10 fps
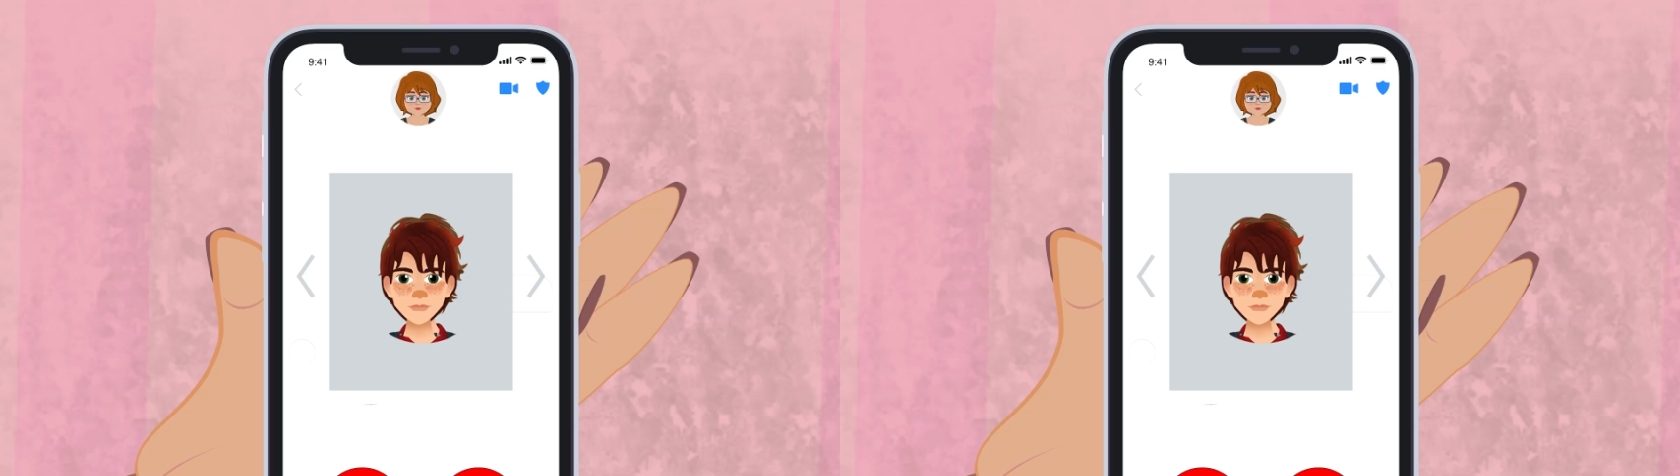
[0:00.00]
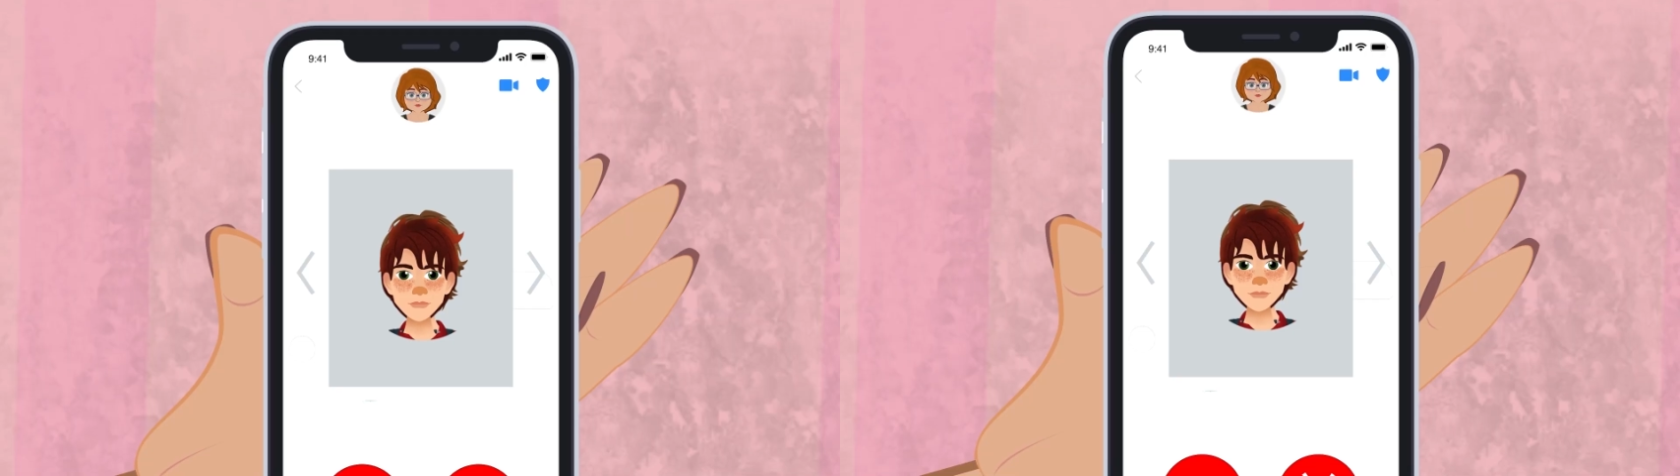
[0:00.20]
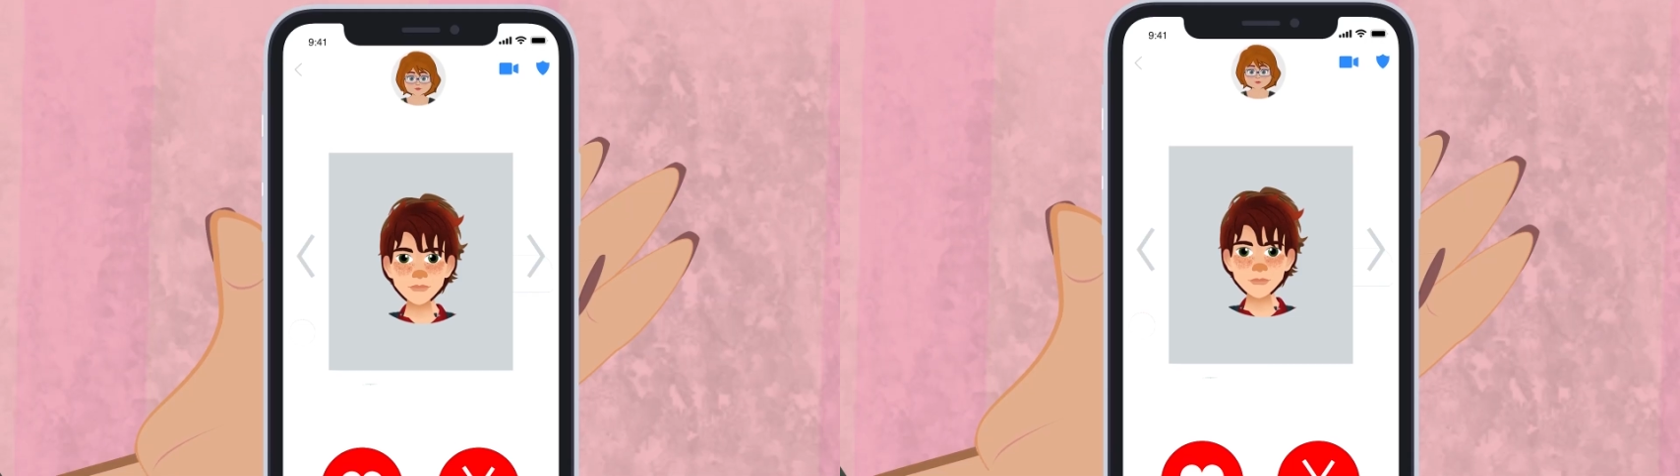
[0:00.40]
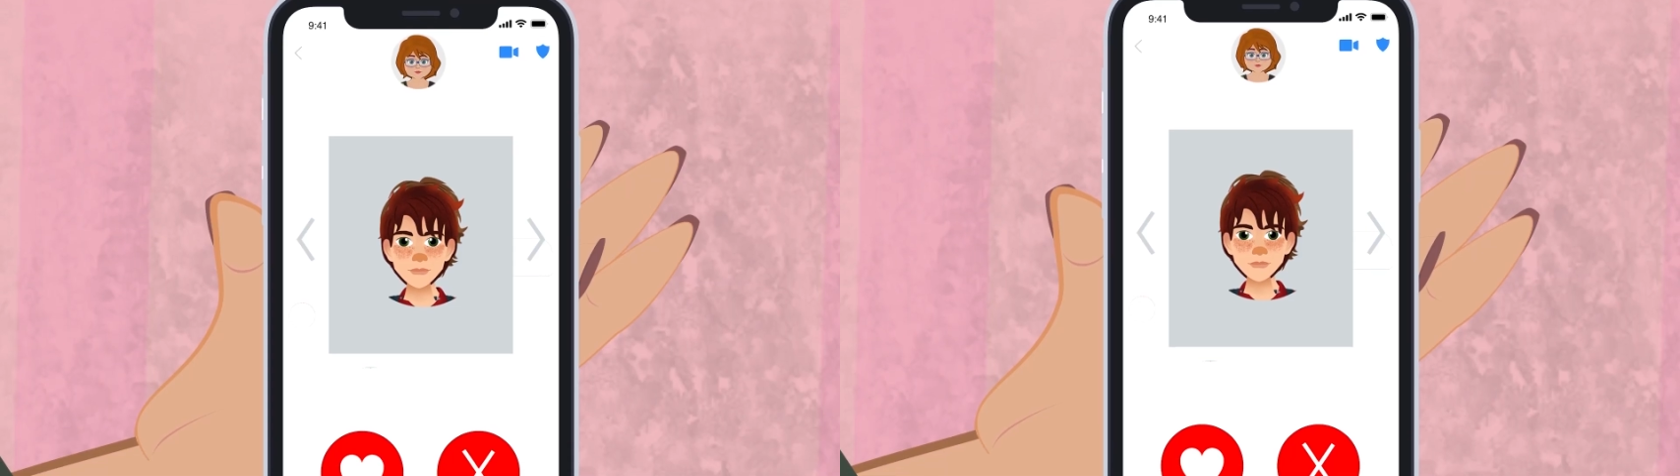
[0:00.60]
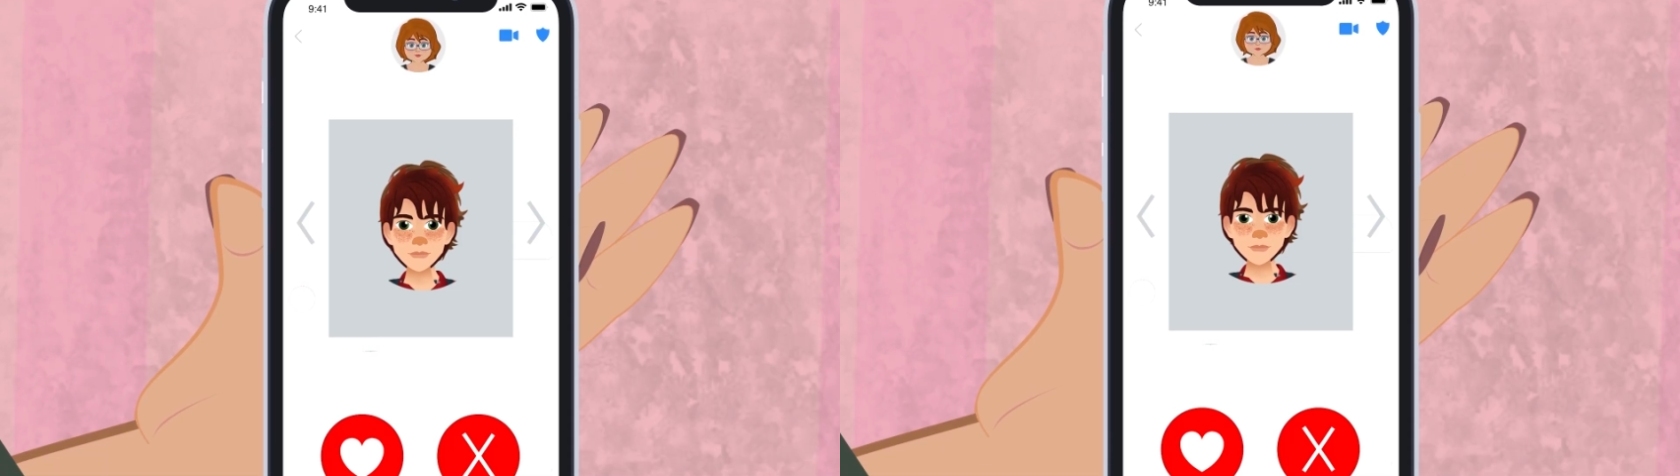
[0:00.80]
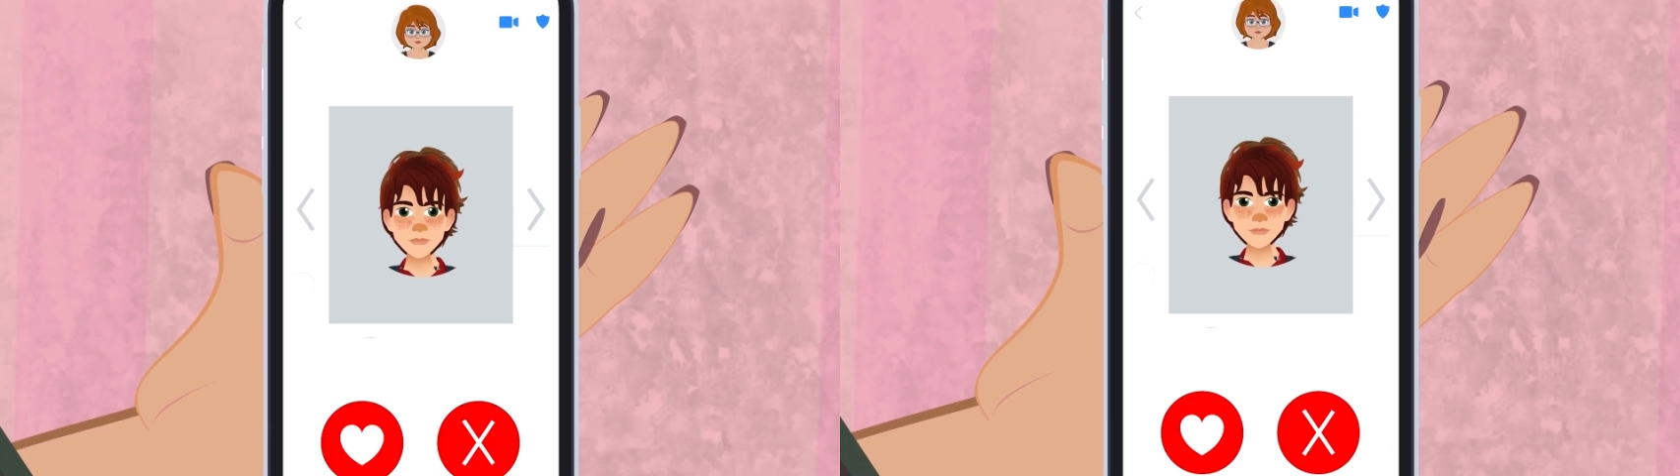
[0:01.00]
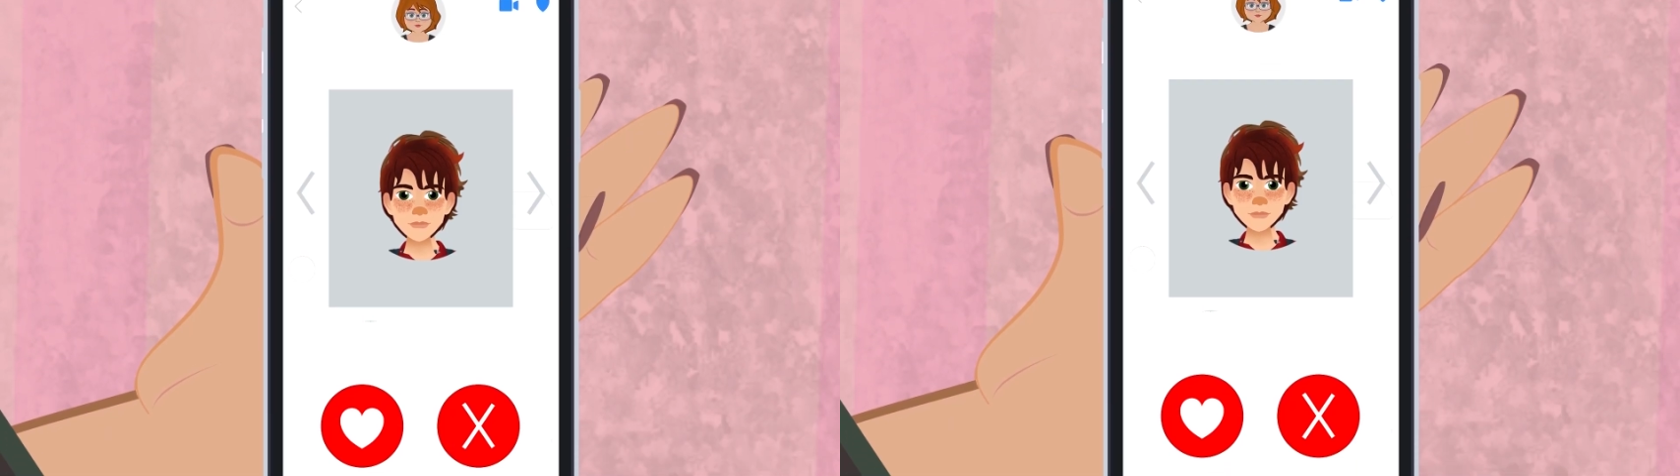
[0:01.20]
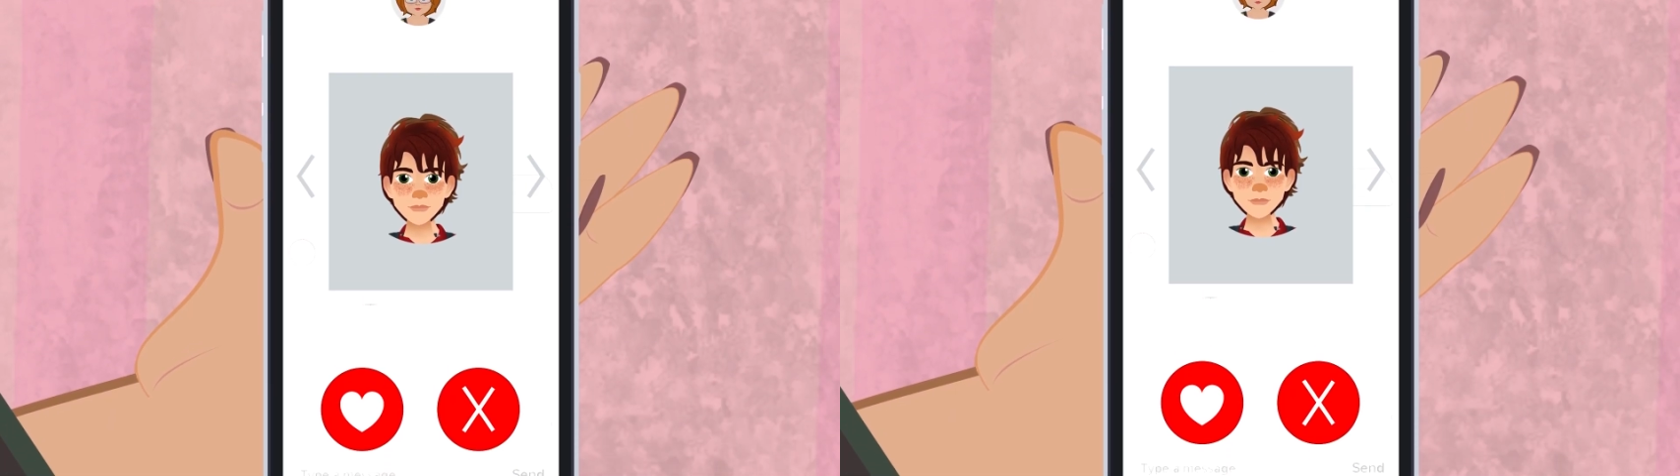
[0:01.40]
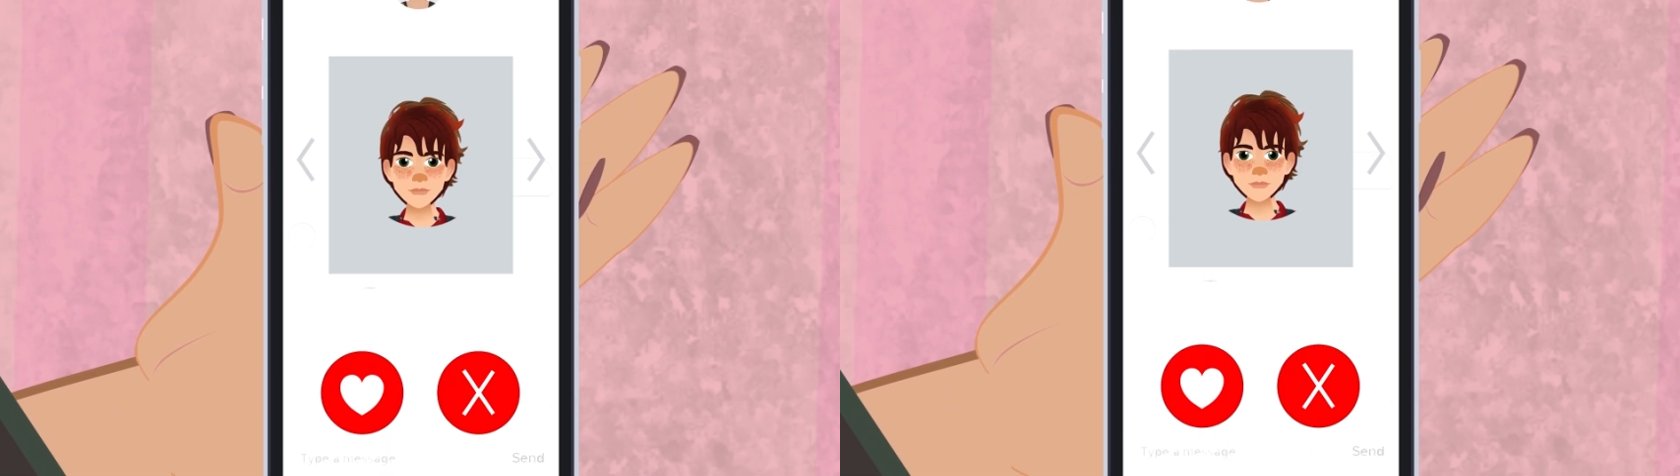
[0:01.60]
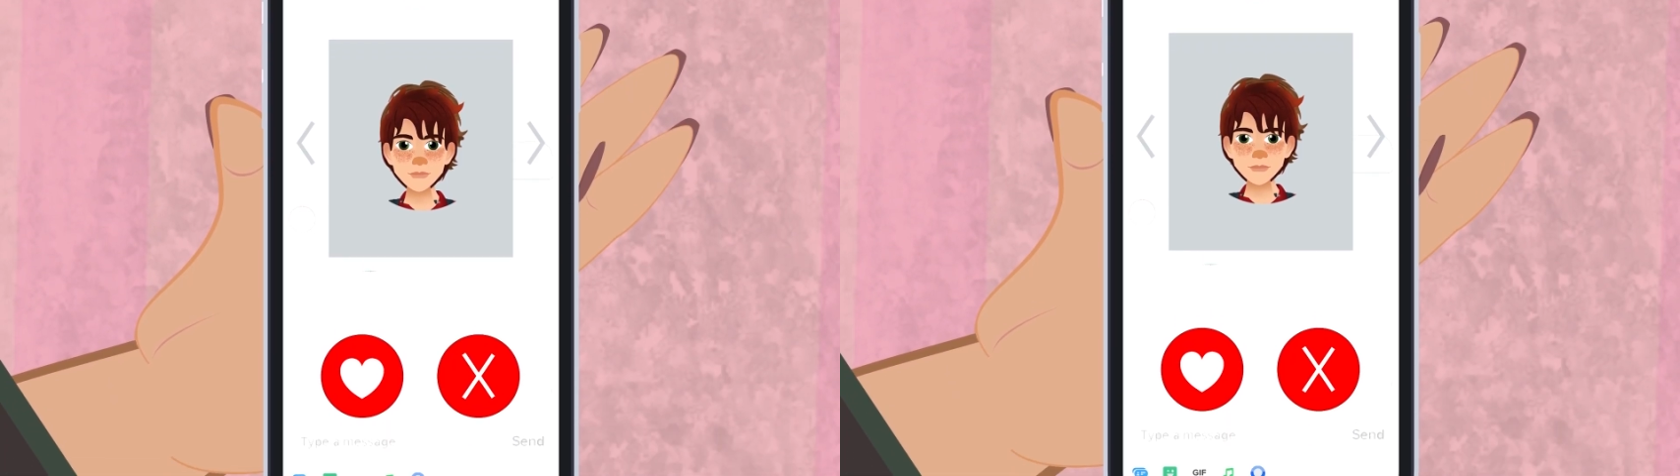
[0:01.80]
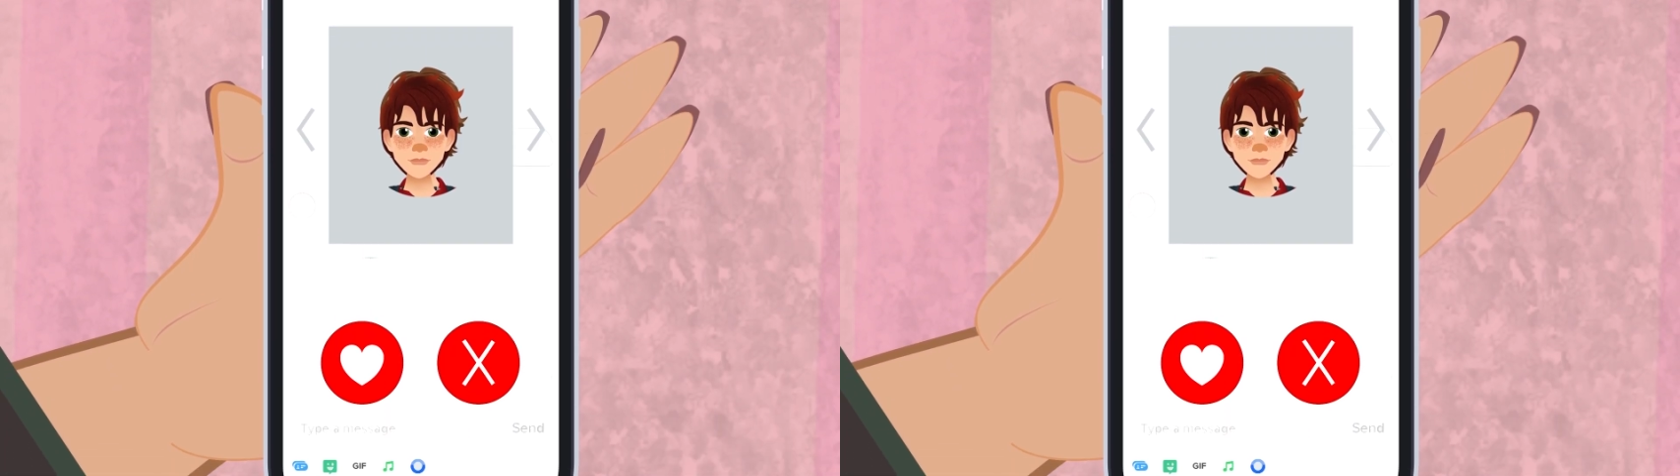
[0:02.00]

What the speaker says: just matching with someone seems